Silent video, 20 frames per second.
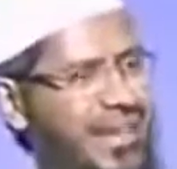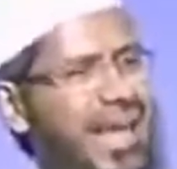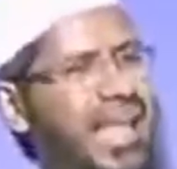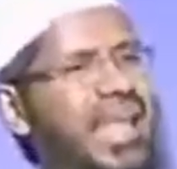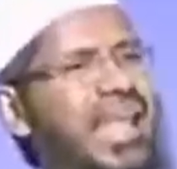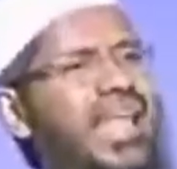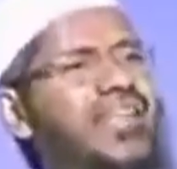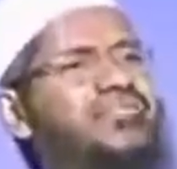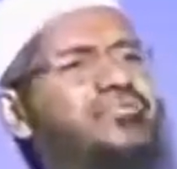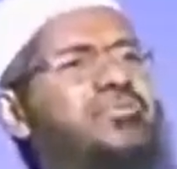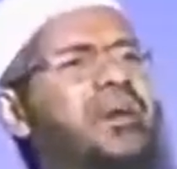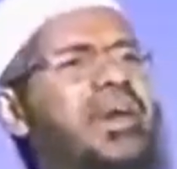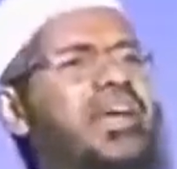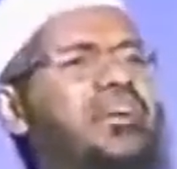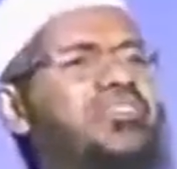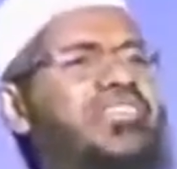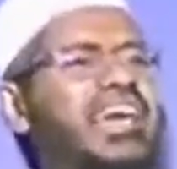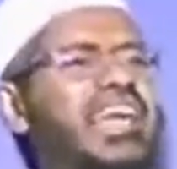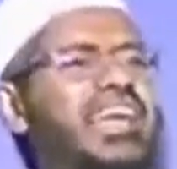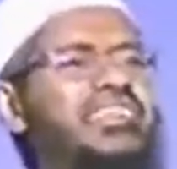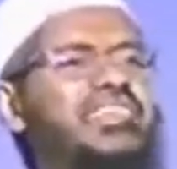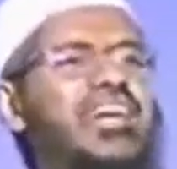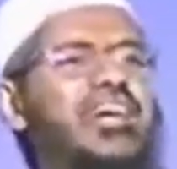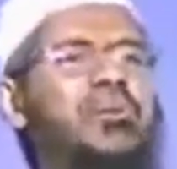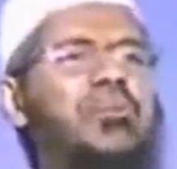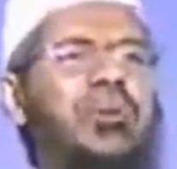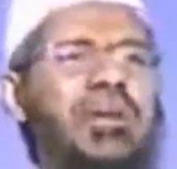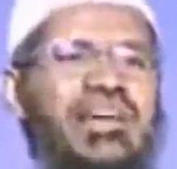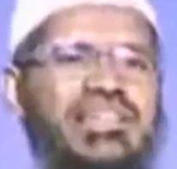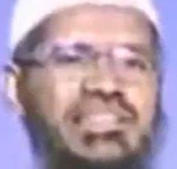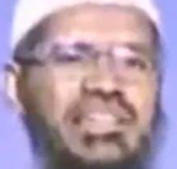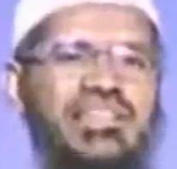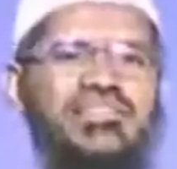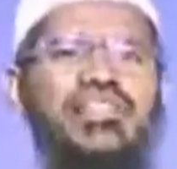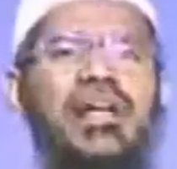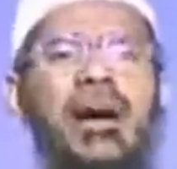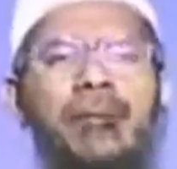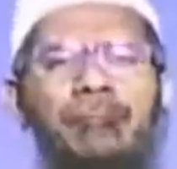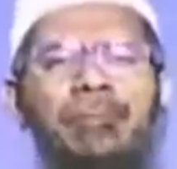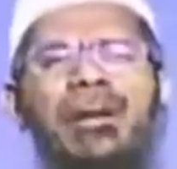Allah subhanahu wa ta'ala is there to protect
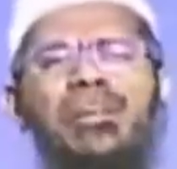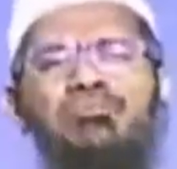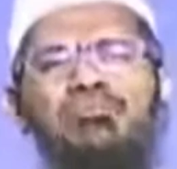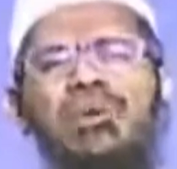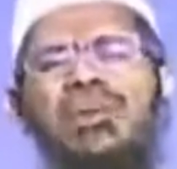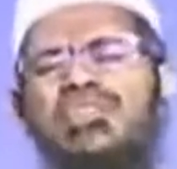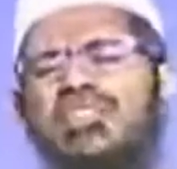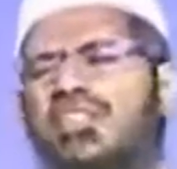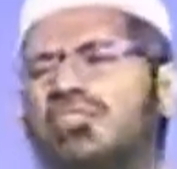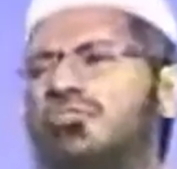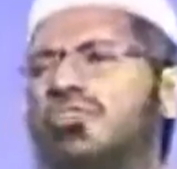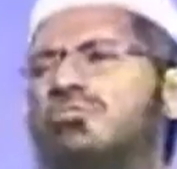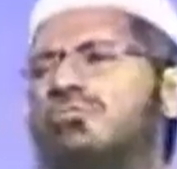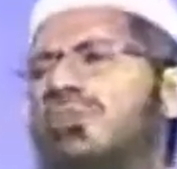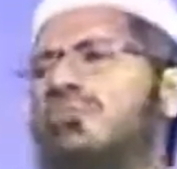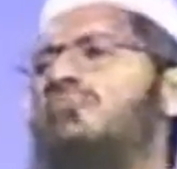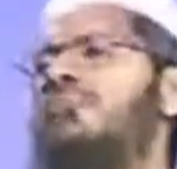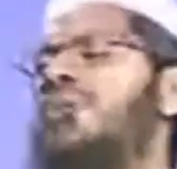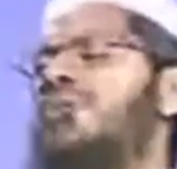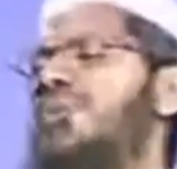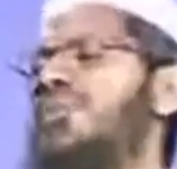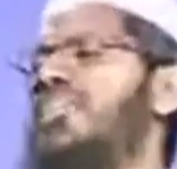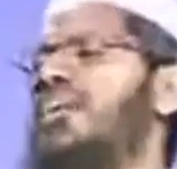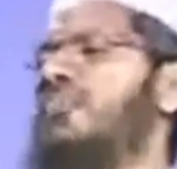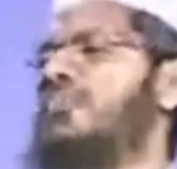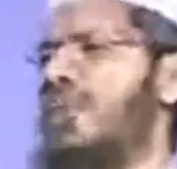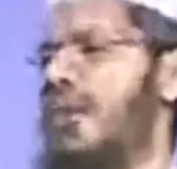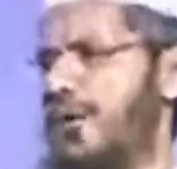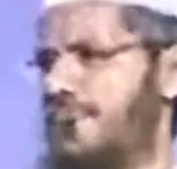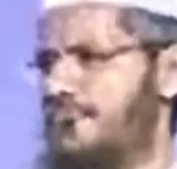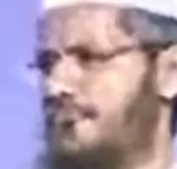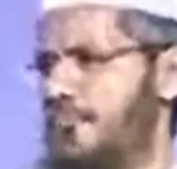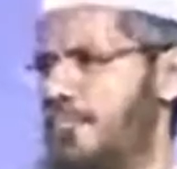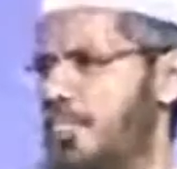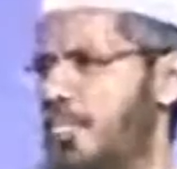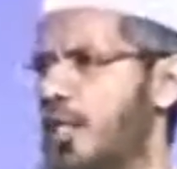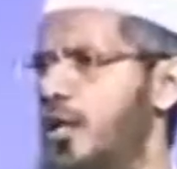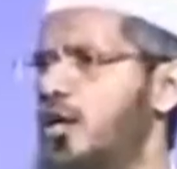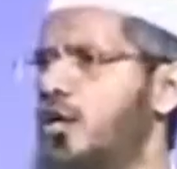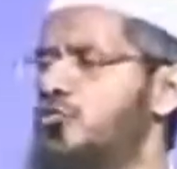us. But speak the truth, but speak with hikmah.
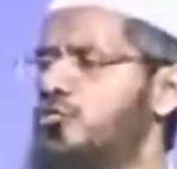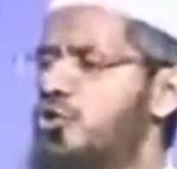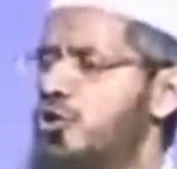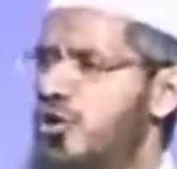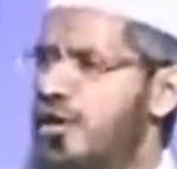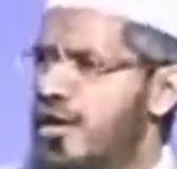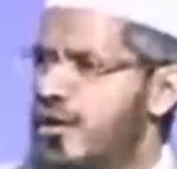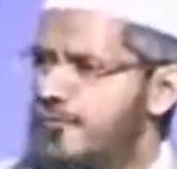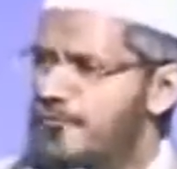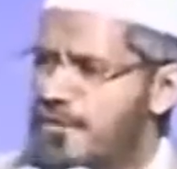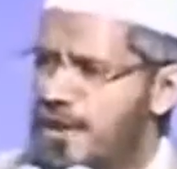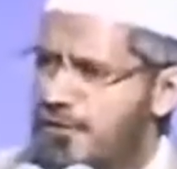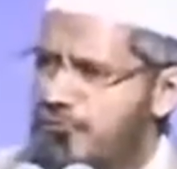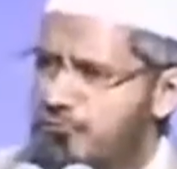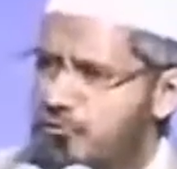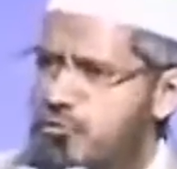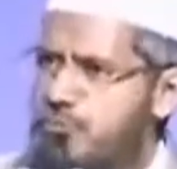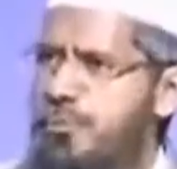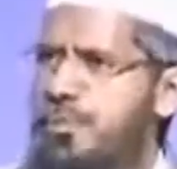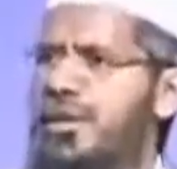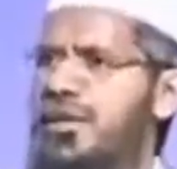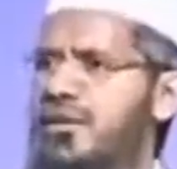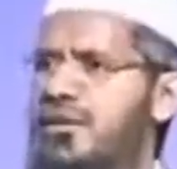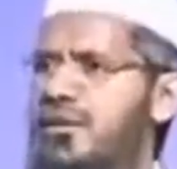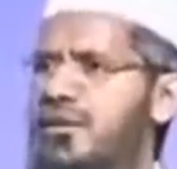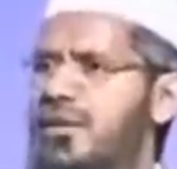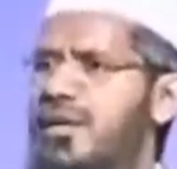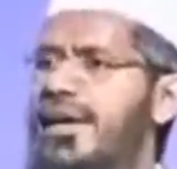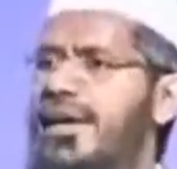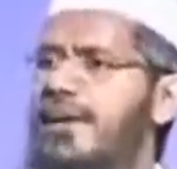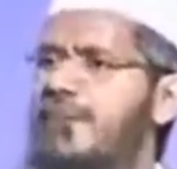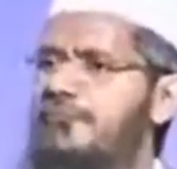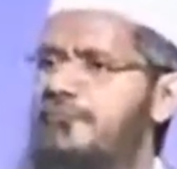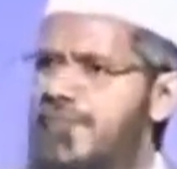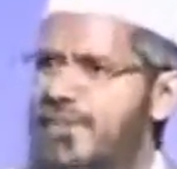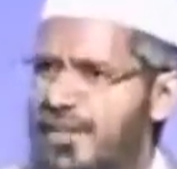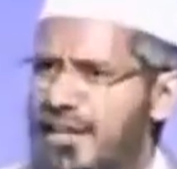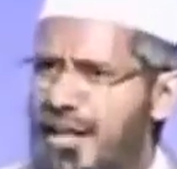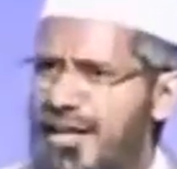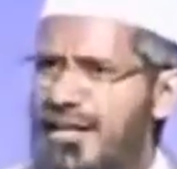So if we have to speak, if
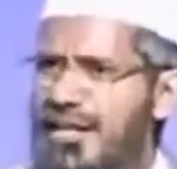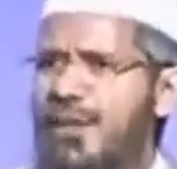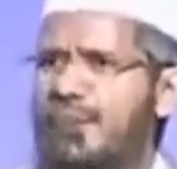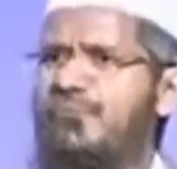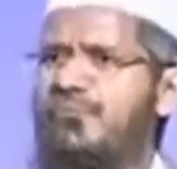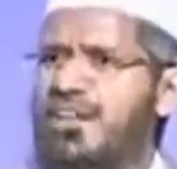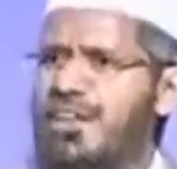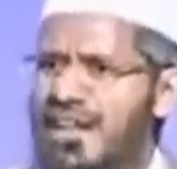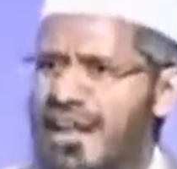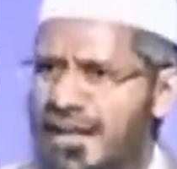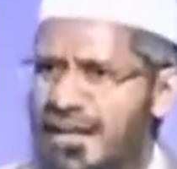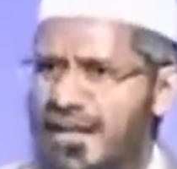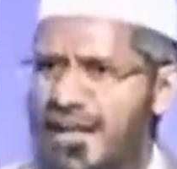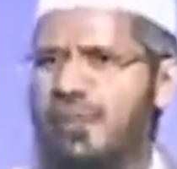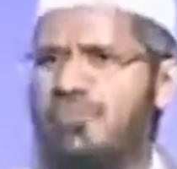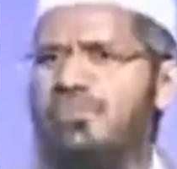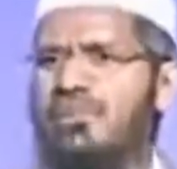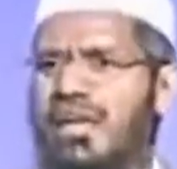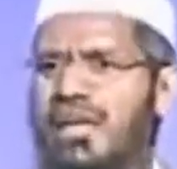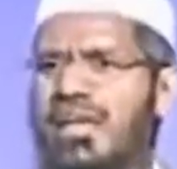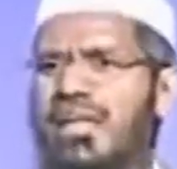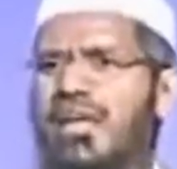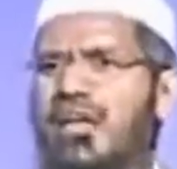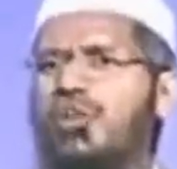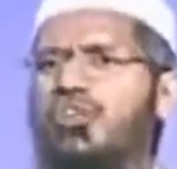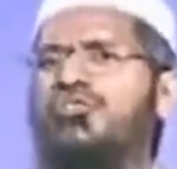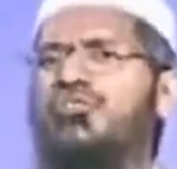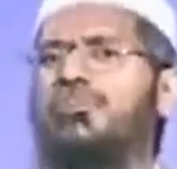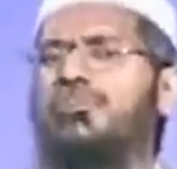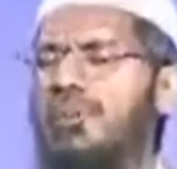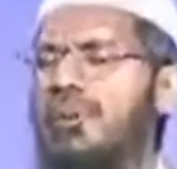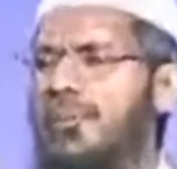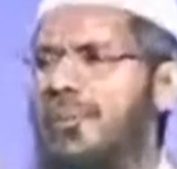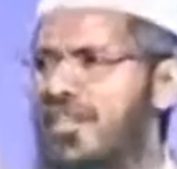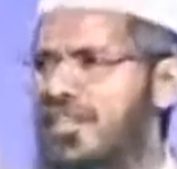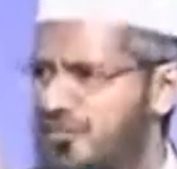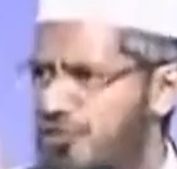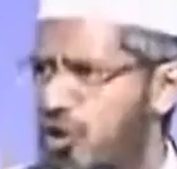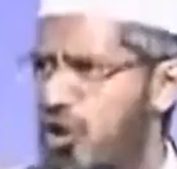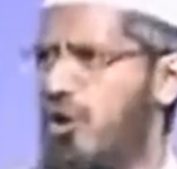we condemn killing innocent
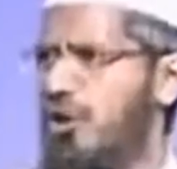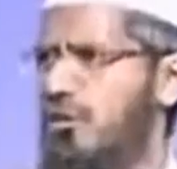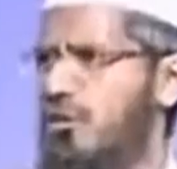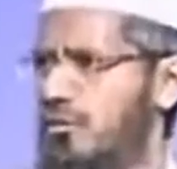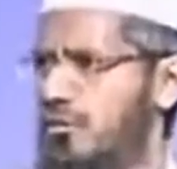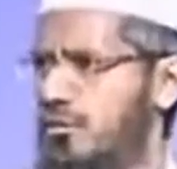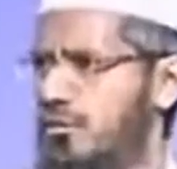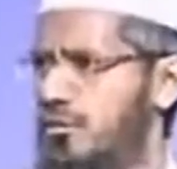people is wrong.